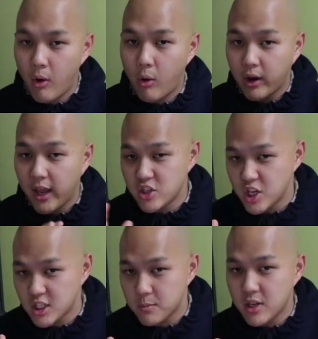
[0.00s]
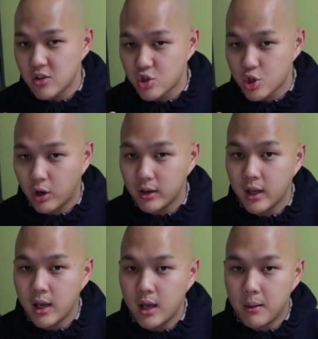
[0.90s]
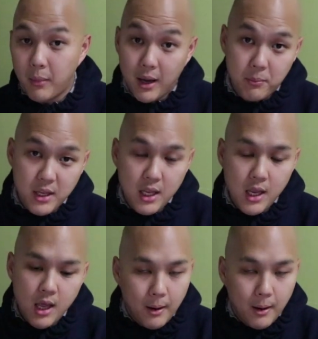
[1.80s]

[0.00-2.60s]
or KGSP in short, might be.